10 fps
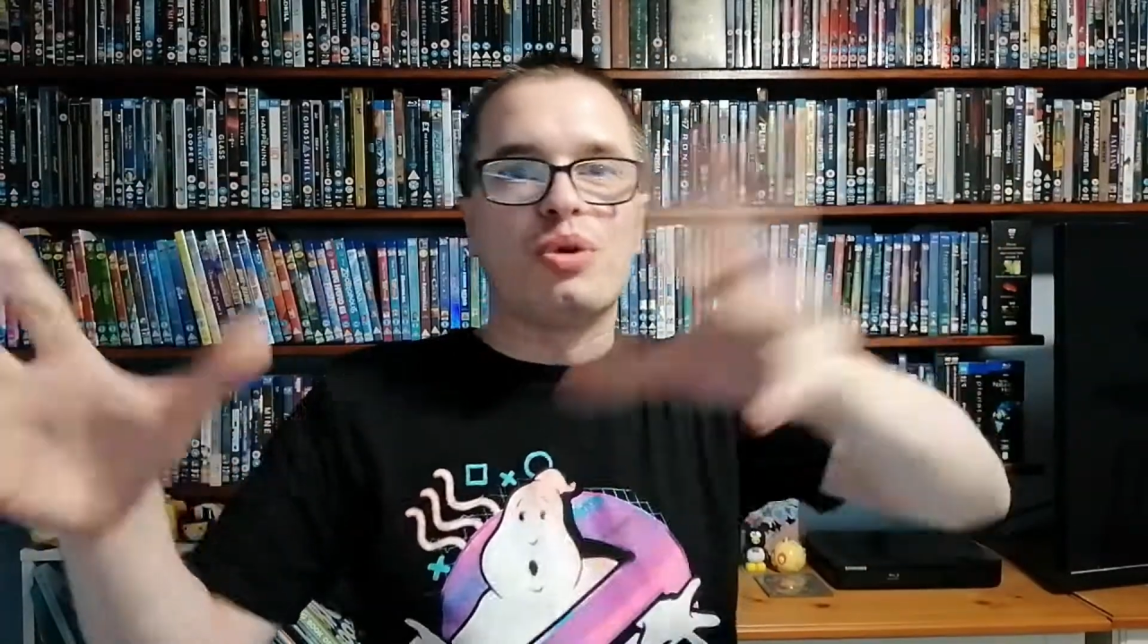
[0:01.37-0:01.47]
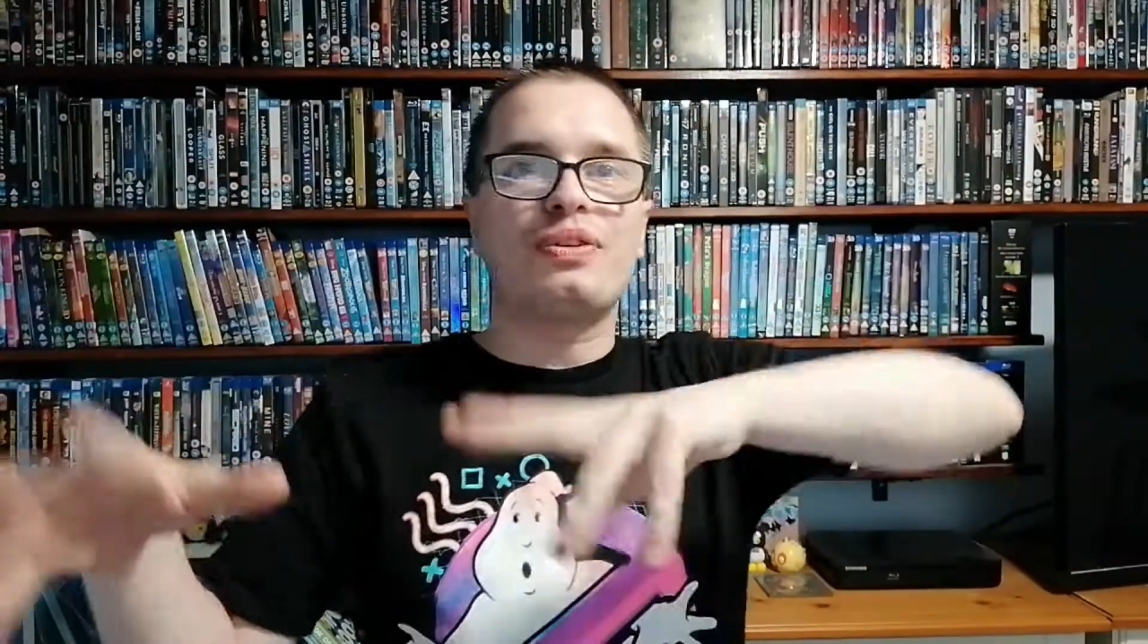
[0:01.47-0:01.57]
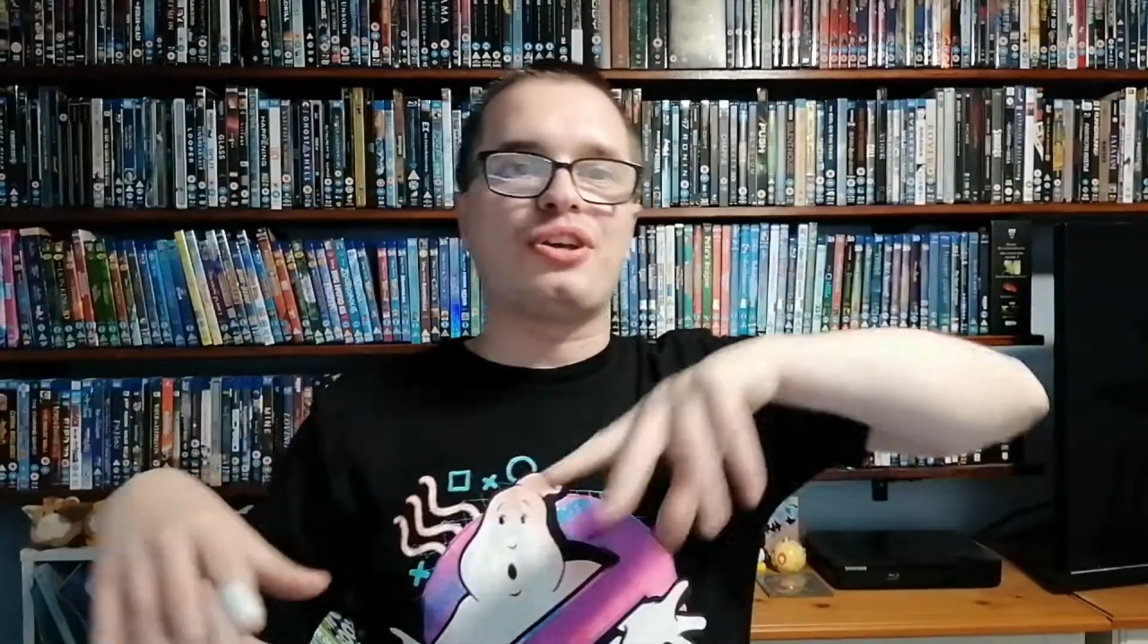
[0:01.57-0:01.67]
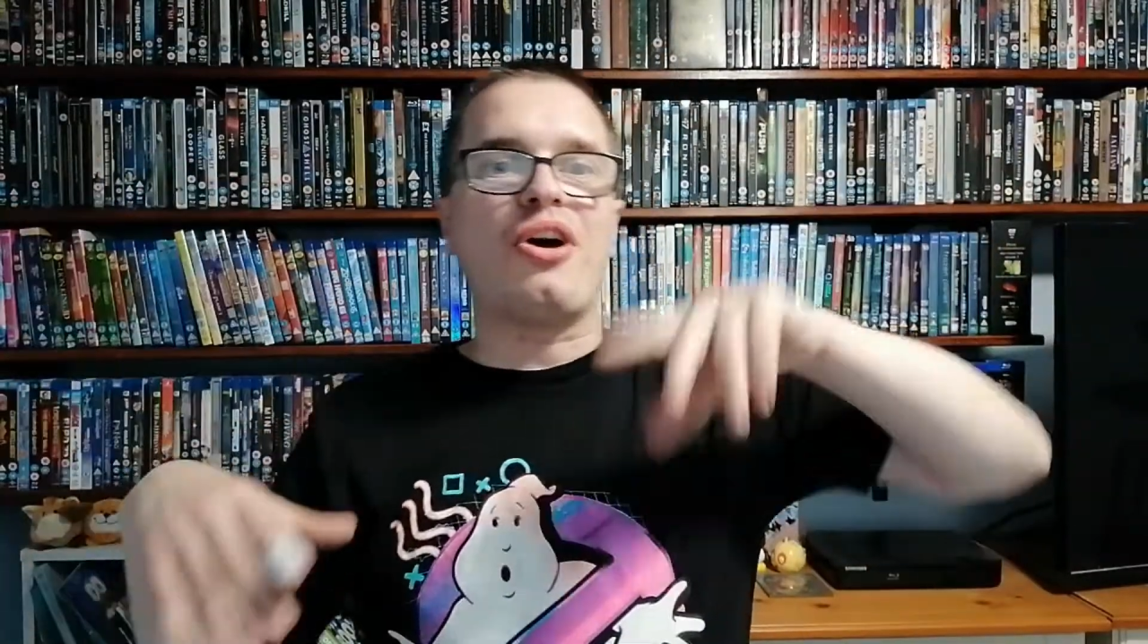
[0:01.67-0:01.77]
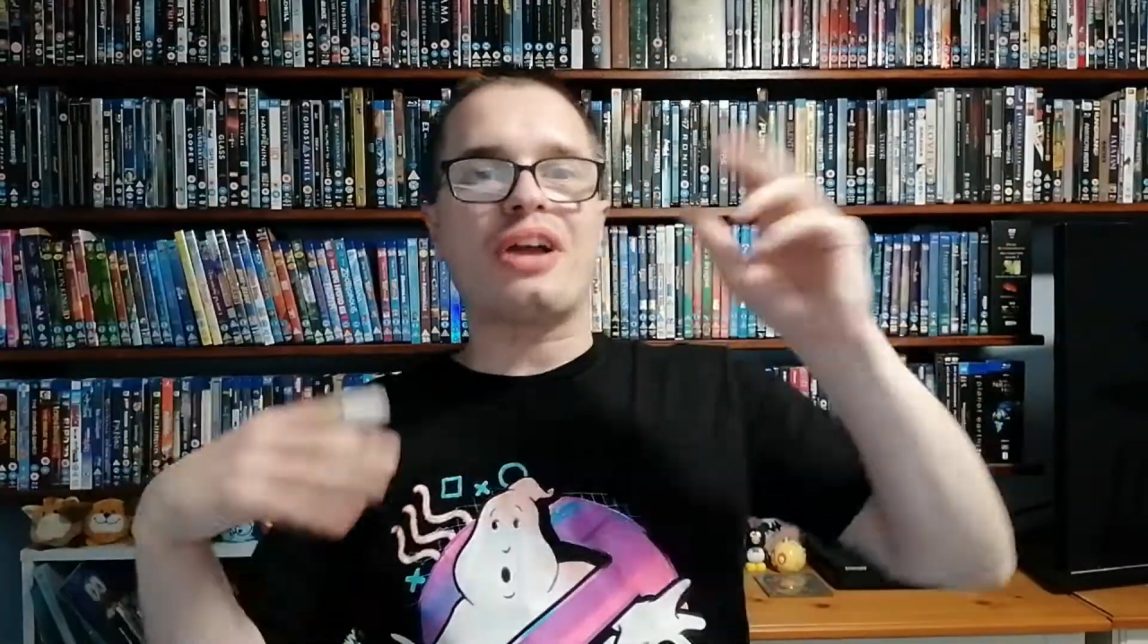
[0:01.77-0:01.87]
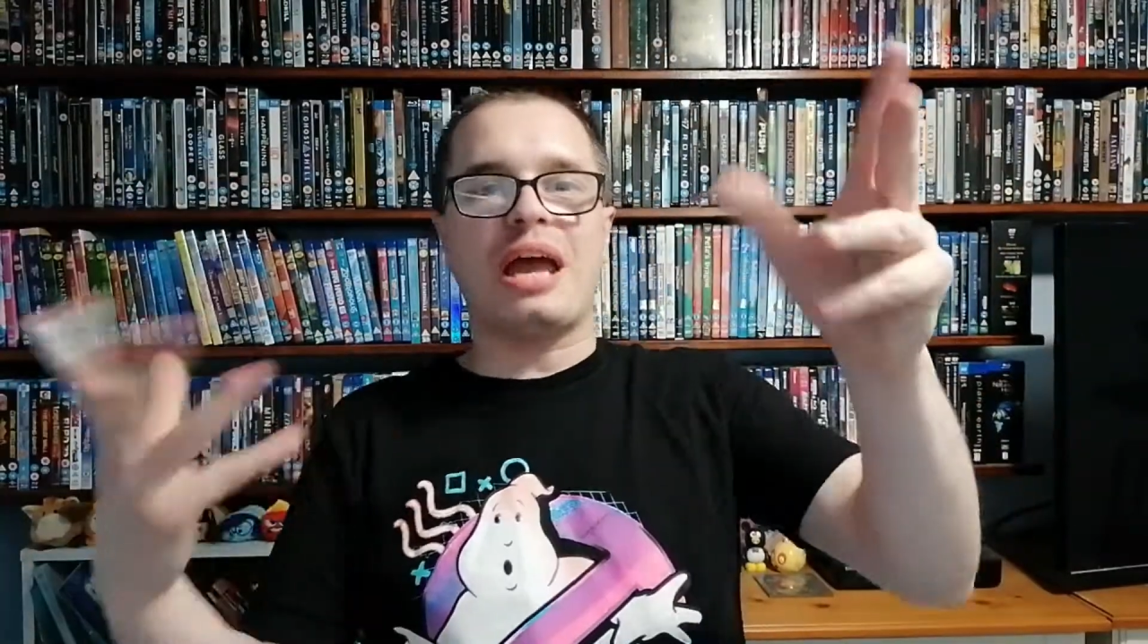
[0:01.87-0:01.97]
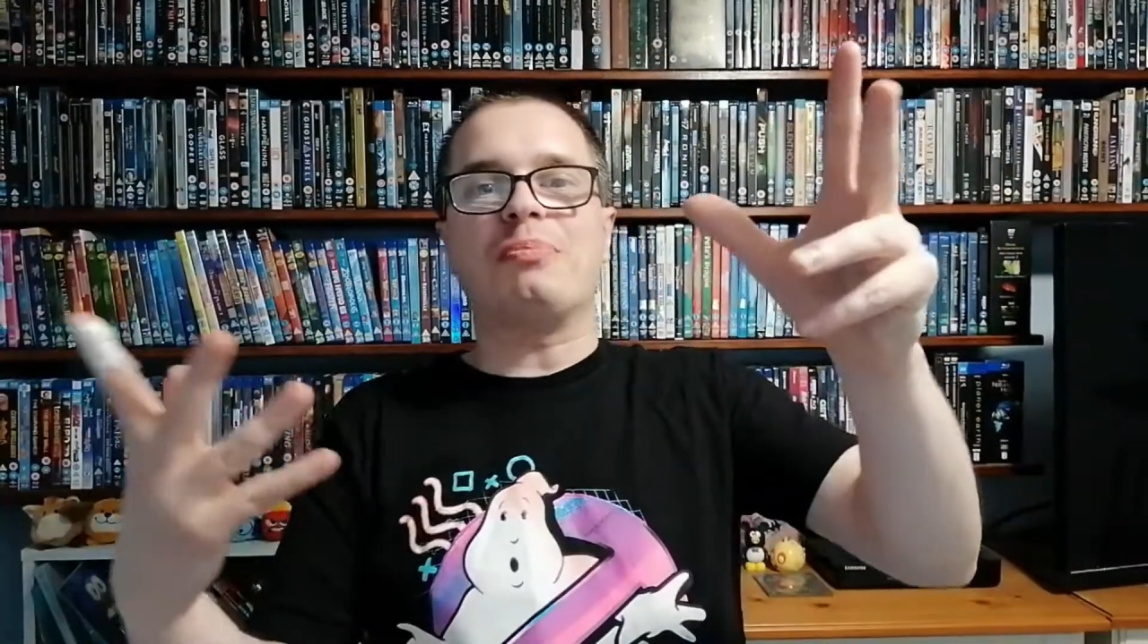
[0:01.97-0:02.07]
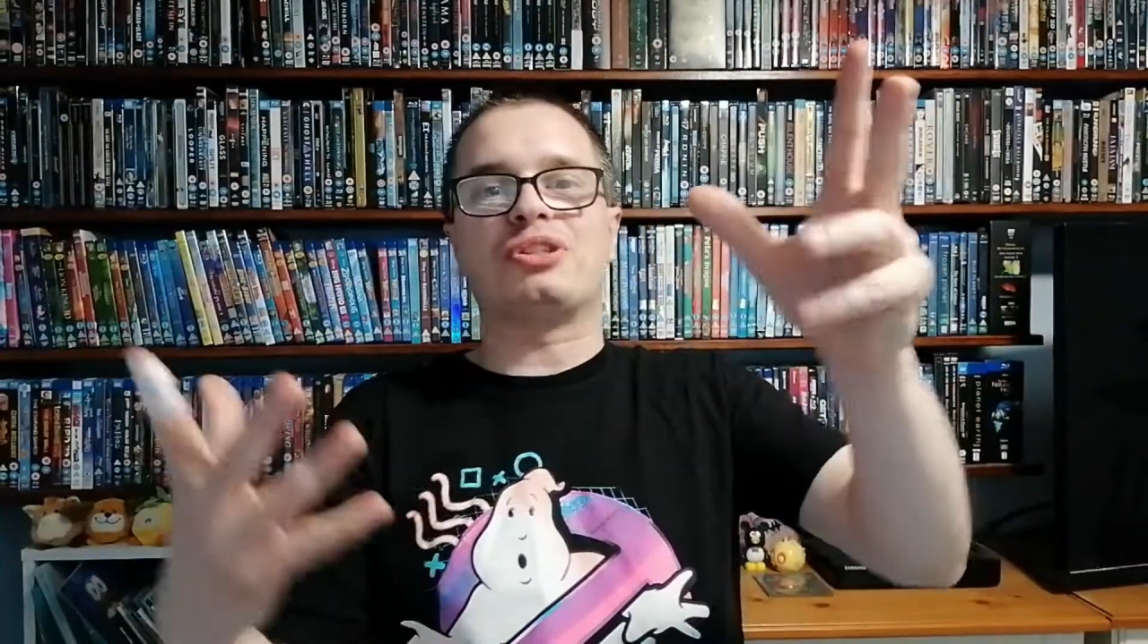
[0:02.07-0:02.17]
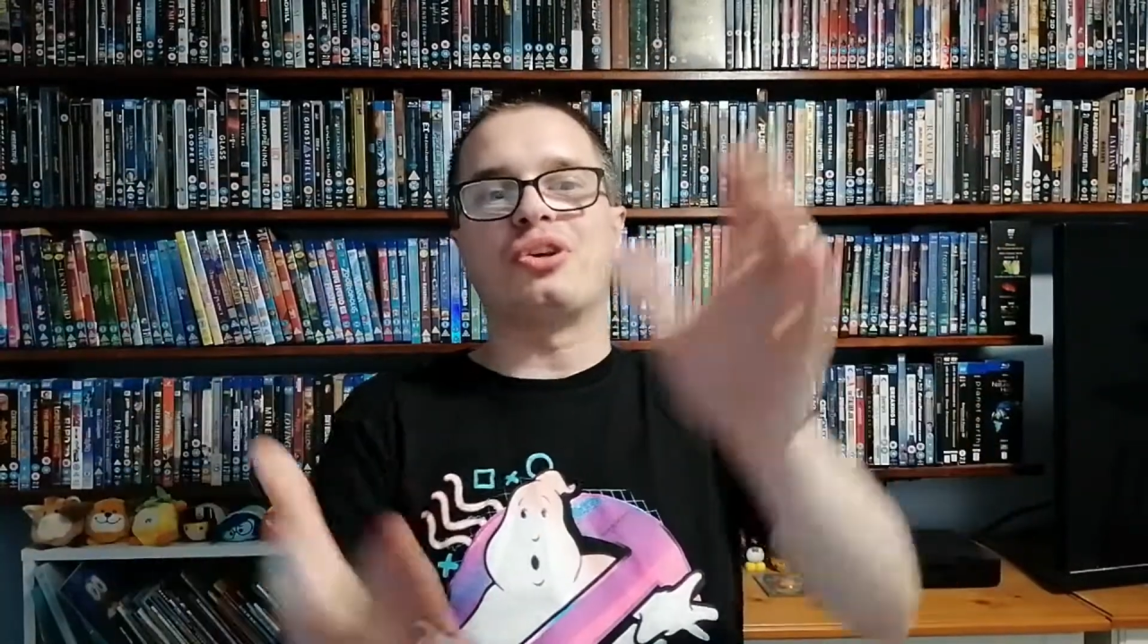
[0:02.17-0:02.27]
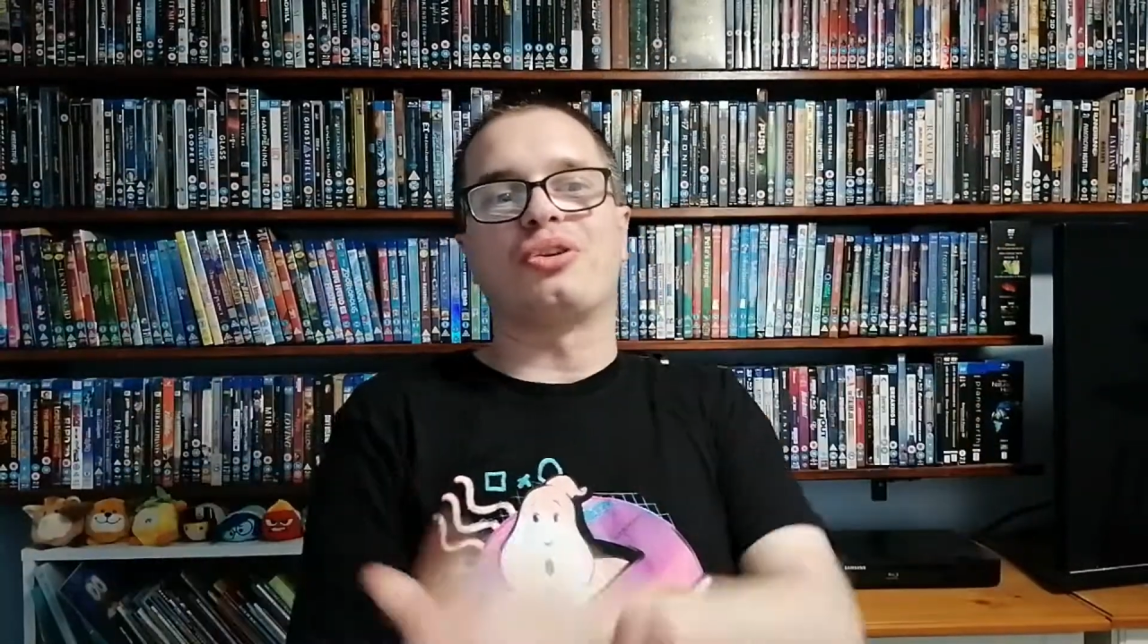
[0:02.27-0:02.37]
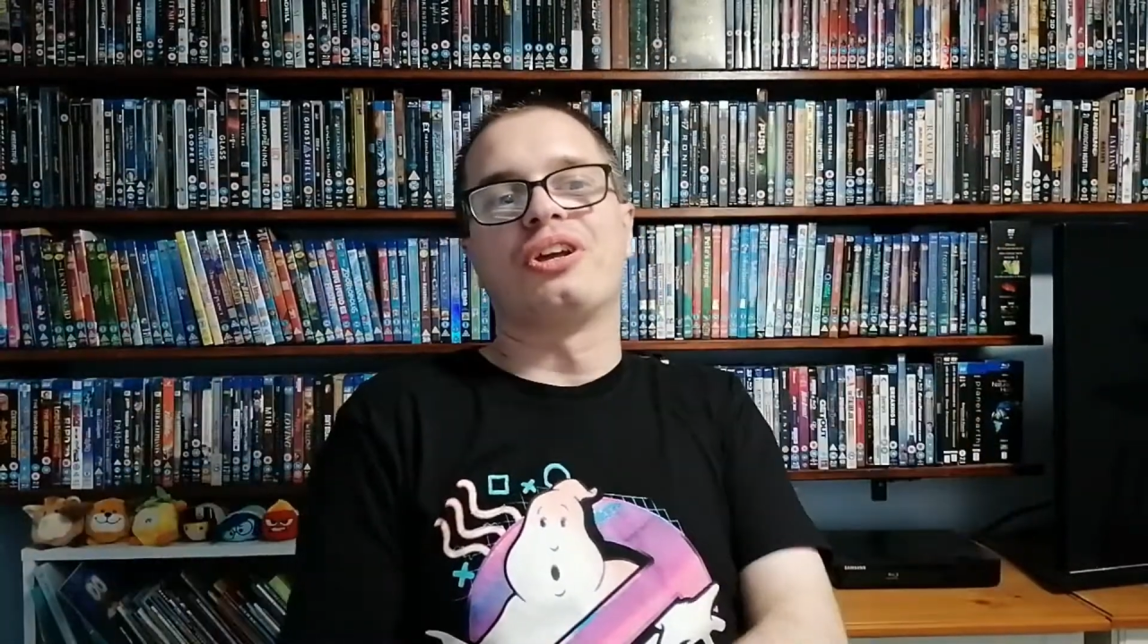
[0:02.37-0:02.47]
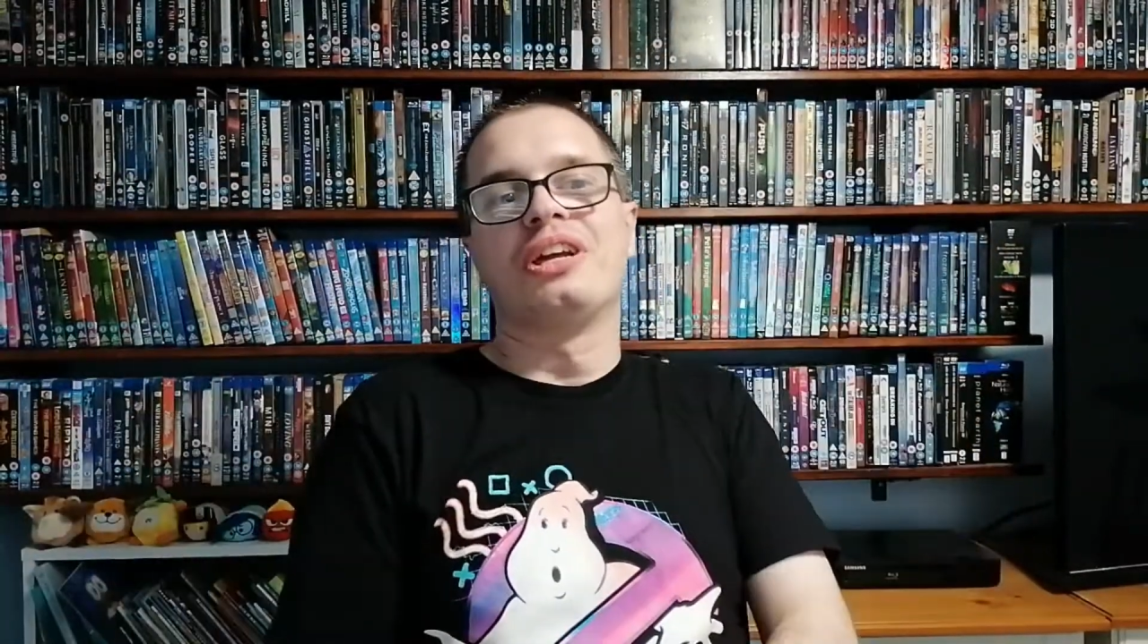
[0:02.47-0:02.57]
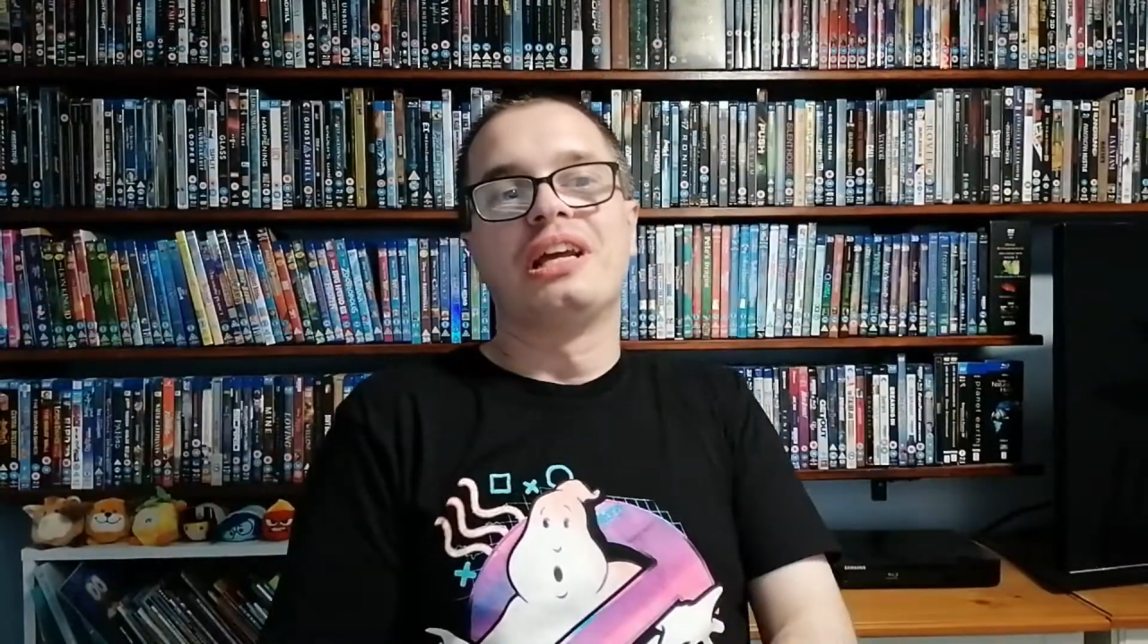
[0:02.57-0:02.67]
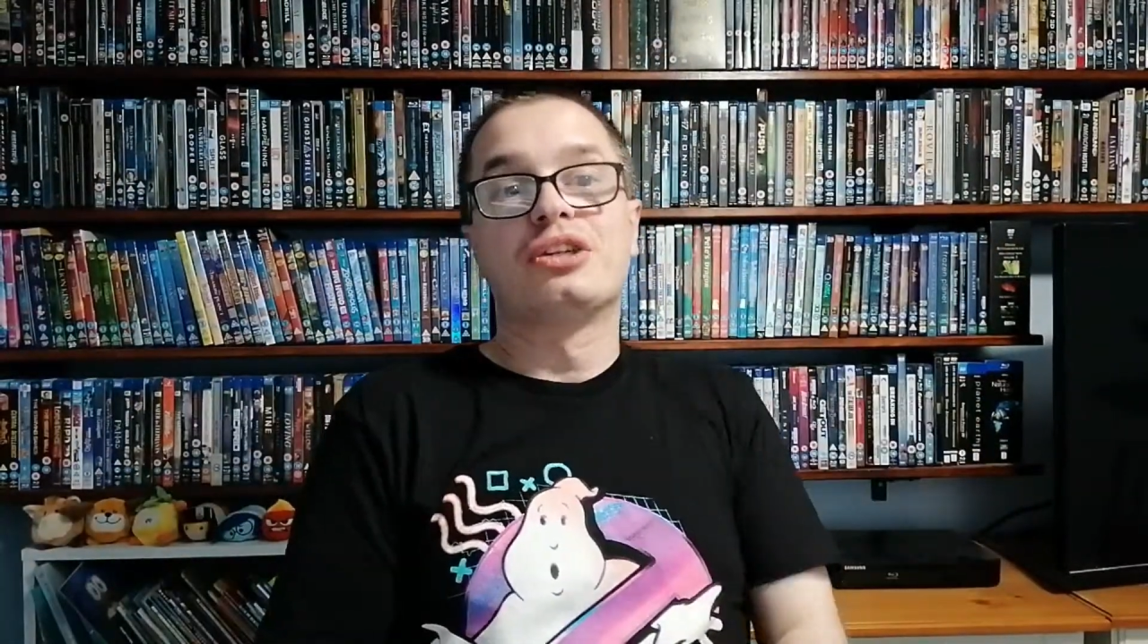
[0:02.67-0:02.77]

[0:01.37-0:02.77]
MovieTalk episode.